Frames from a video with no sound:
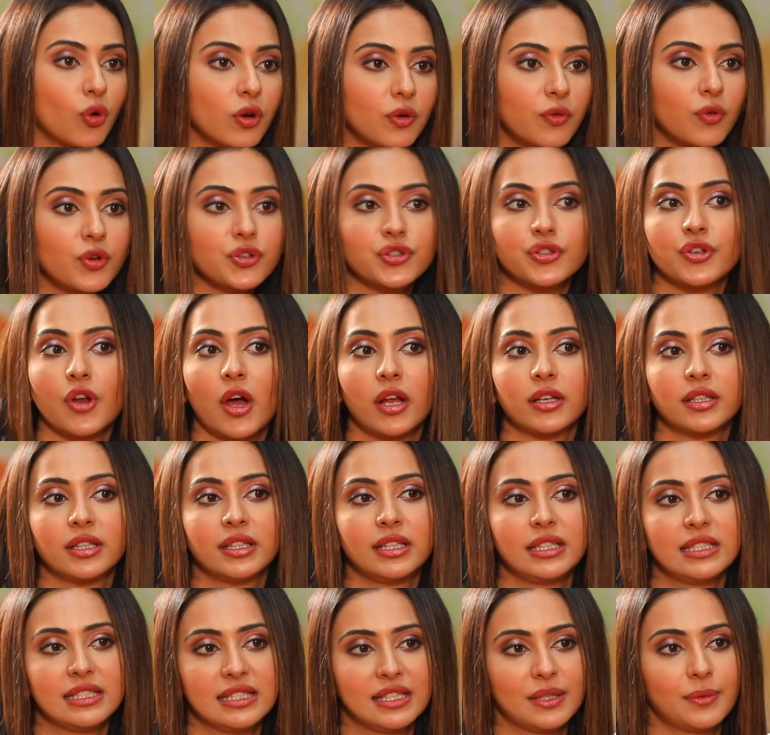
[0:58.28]
role was not
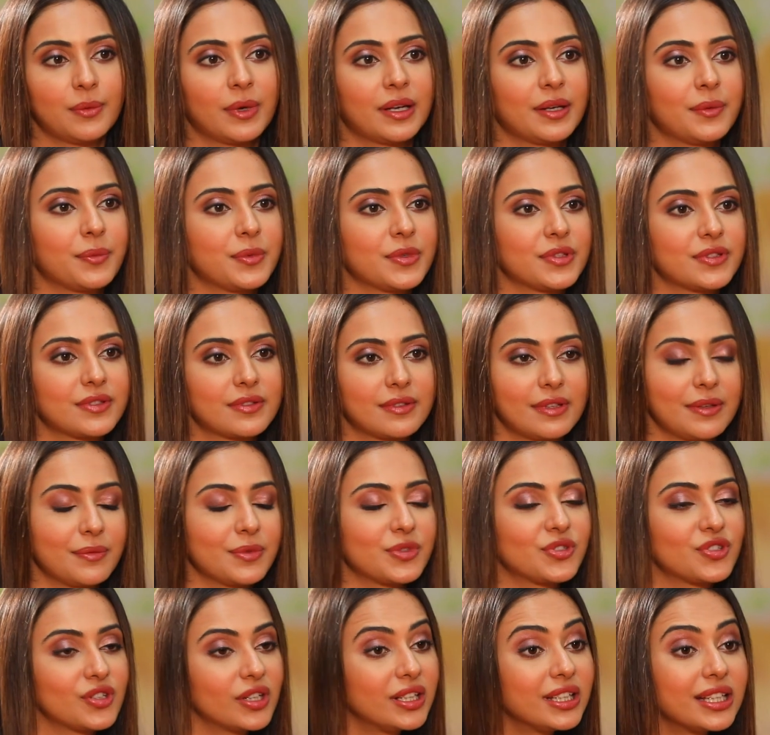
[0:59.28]
an easy one. It was,
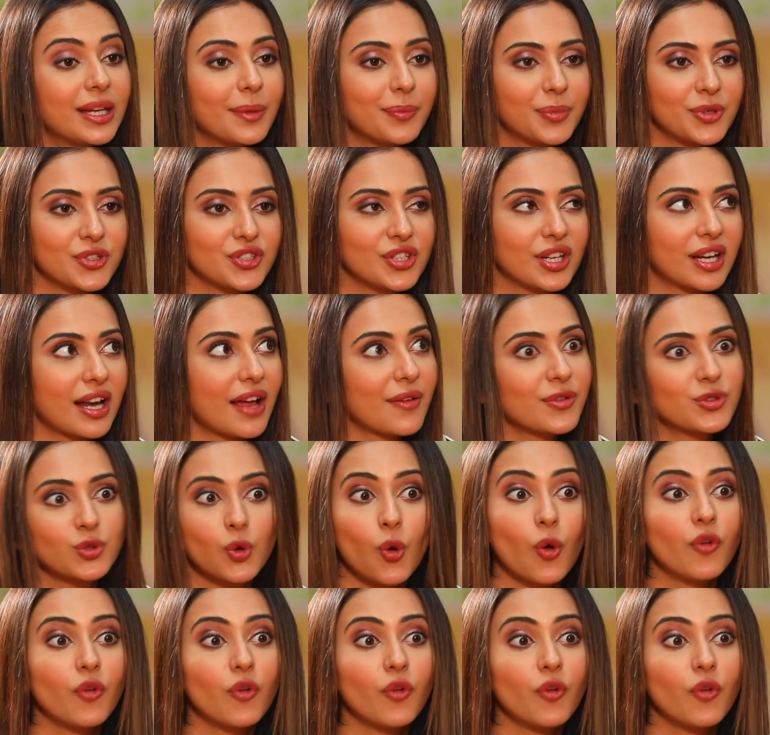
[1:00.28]
it was really appreciated. I was